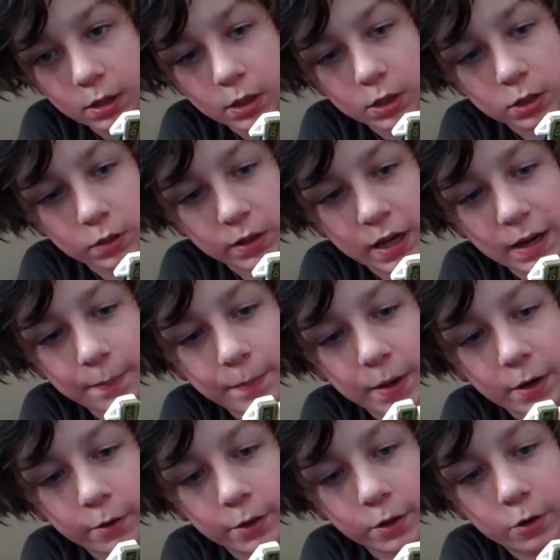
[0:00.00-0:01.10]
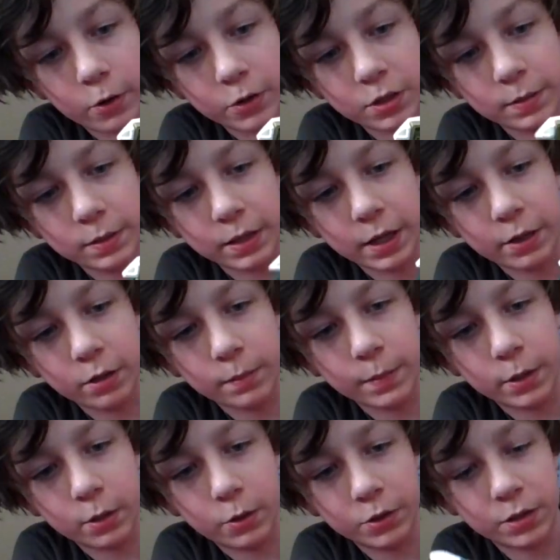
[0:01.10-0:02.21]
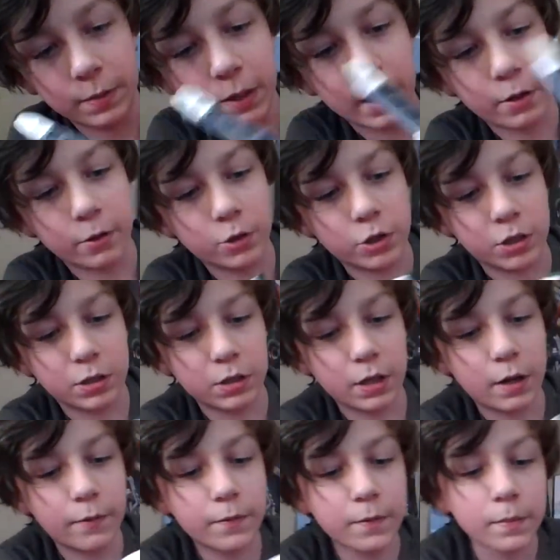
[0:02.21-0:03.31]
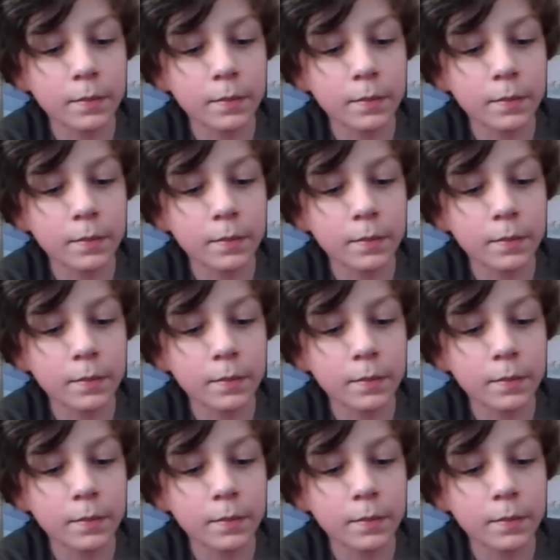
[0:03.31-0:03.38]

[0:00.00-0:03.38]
So it kind of barely holds them together, but it holds them together just enough.